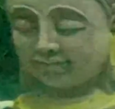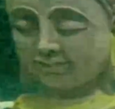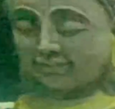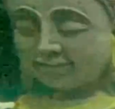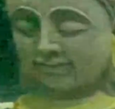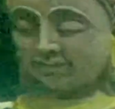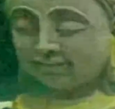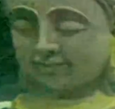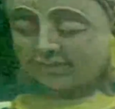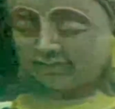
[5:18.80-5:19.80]
bell so you're
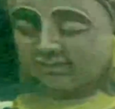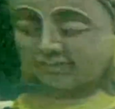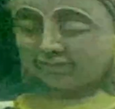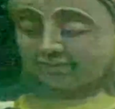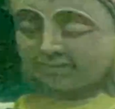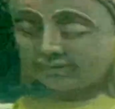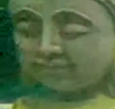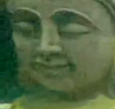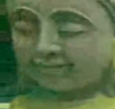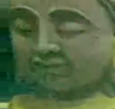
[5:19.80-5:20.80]
notified of when the
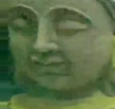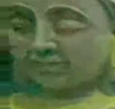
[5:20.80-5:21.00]
next fish tank